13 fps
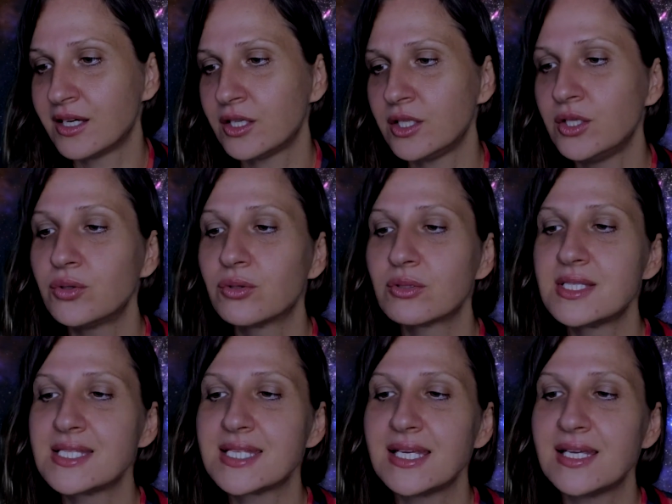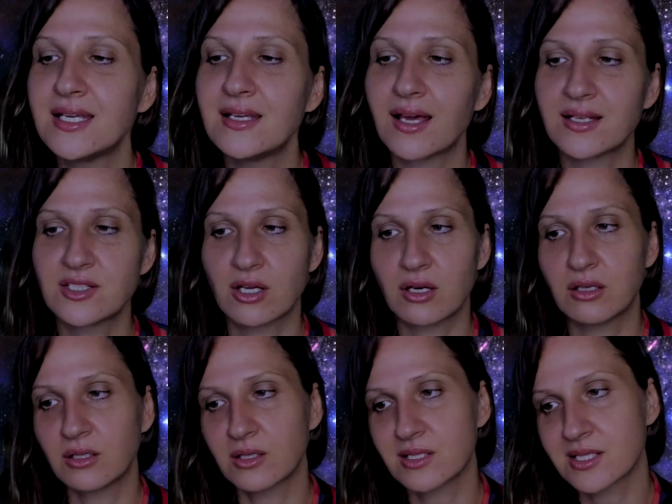You could see
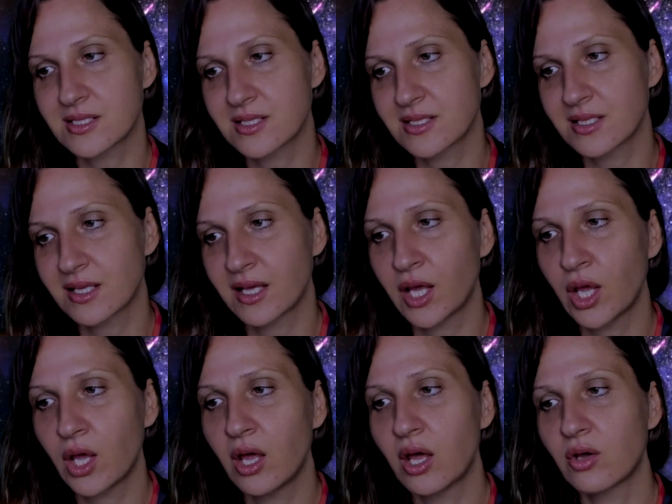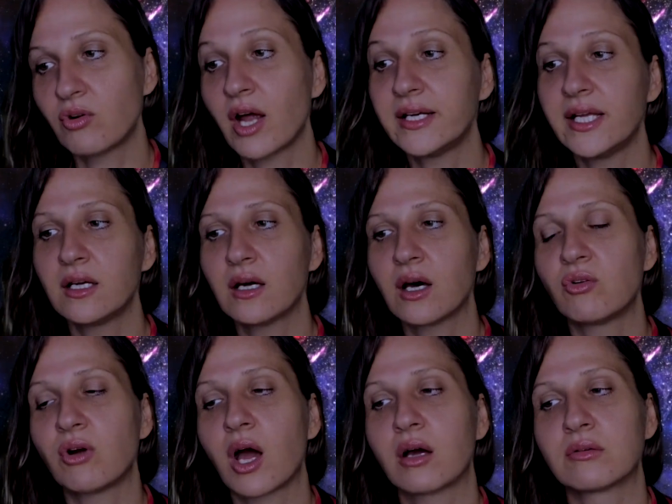Eternals running
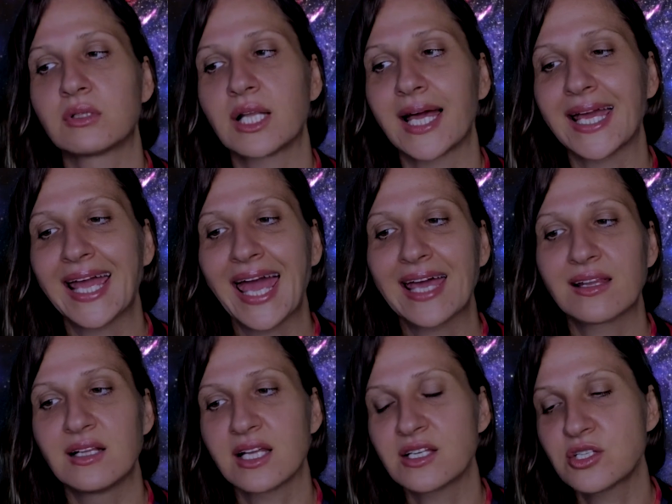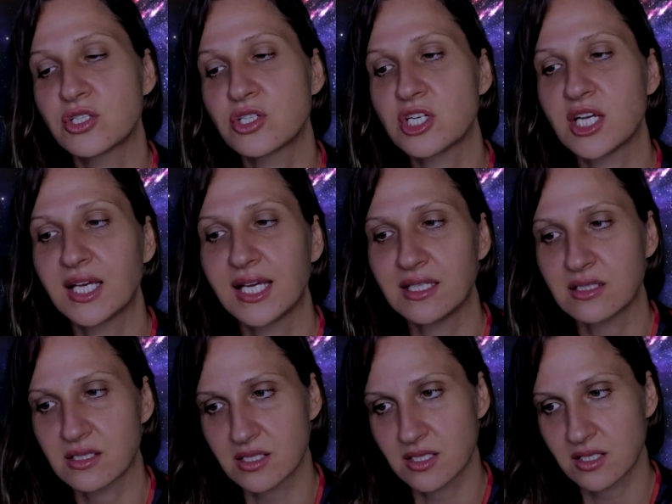around like headless
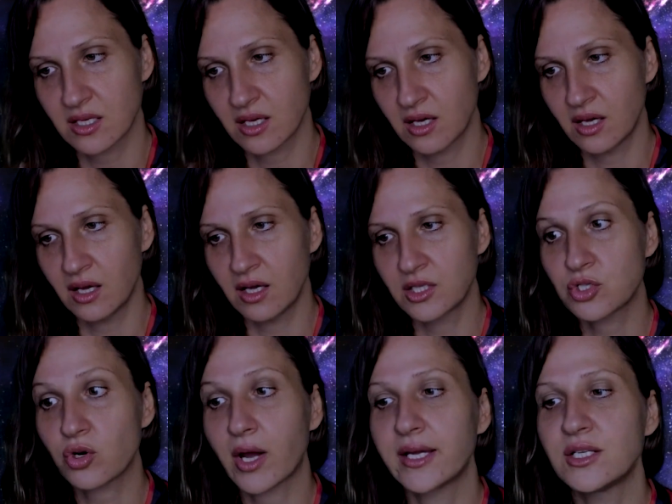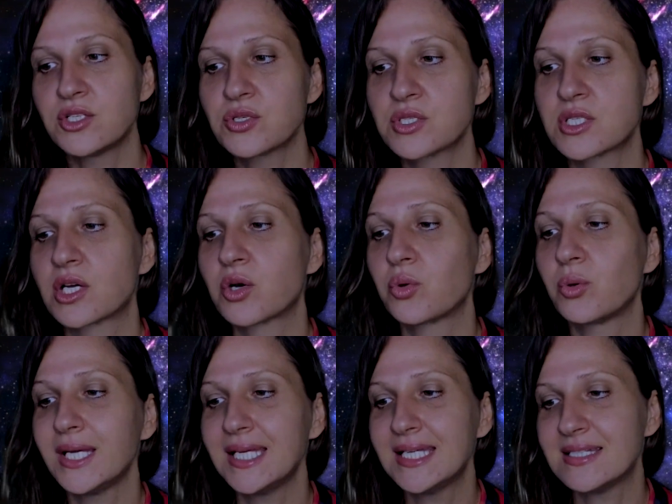chickens, trying to
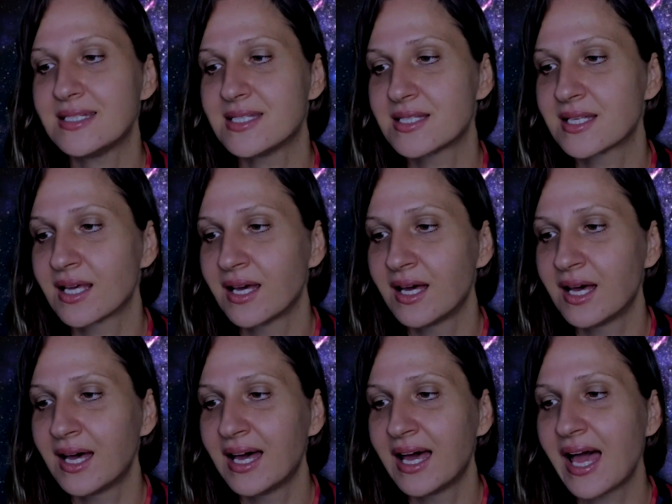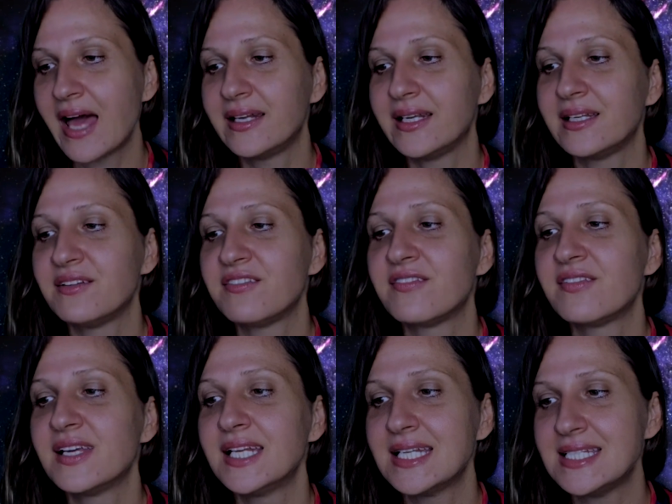squeeze an
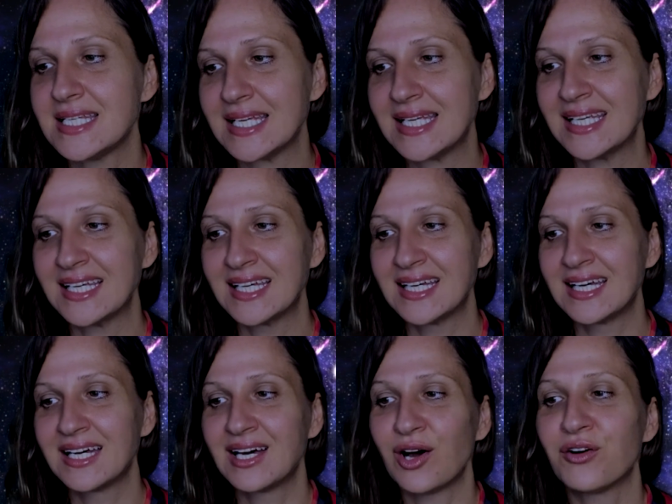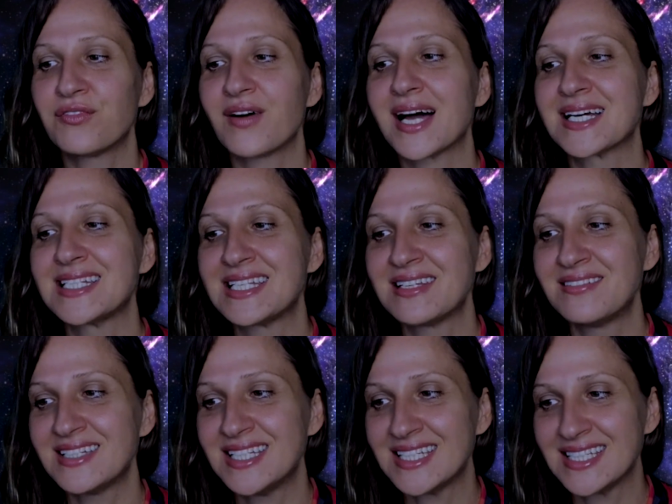infinity of
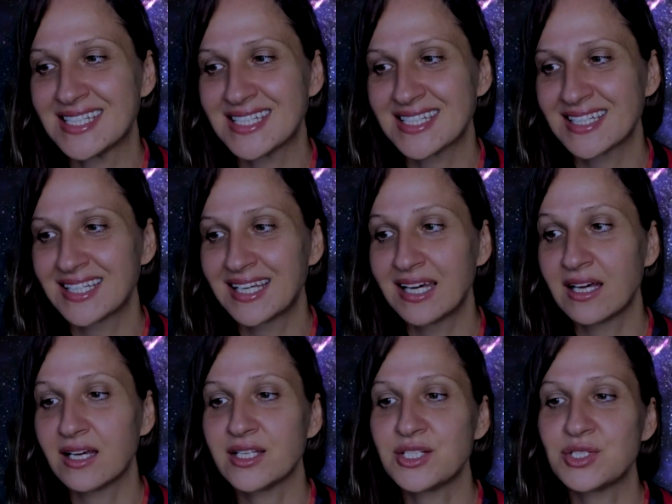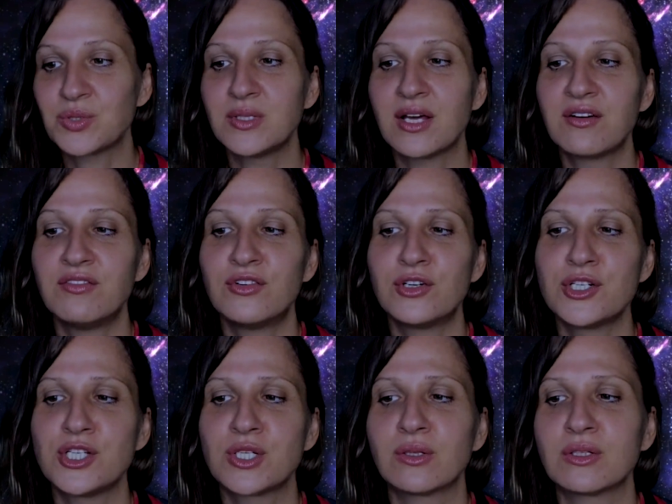activities into their
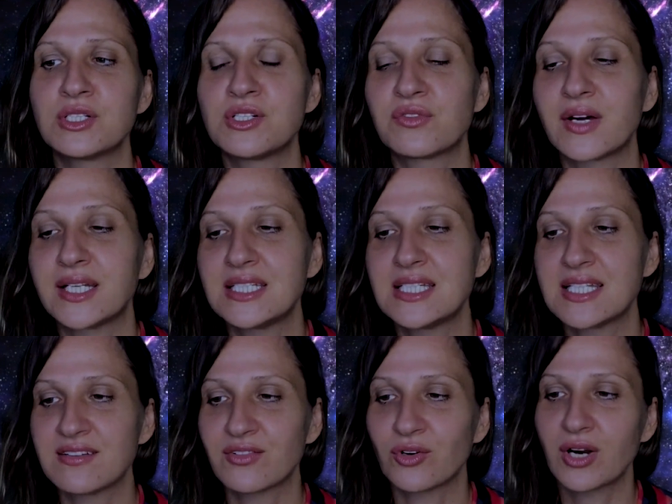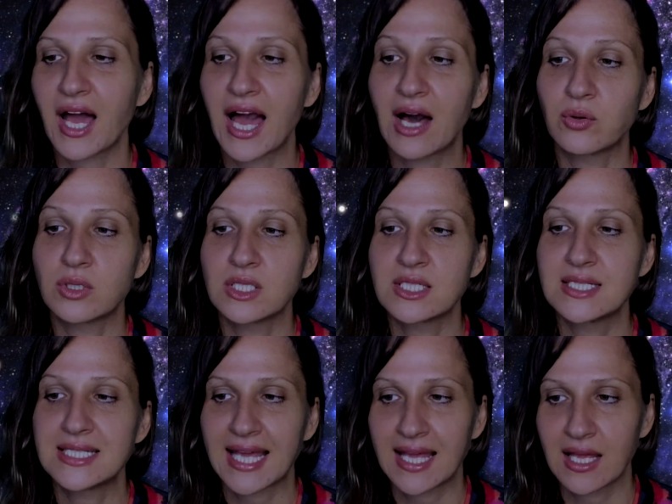virtual 24-hour
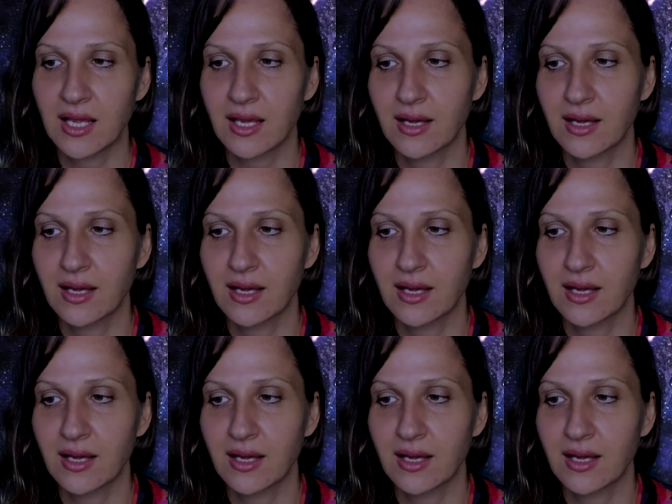day.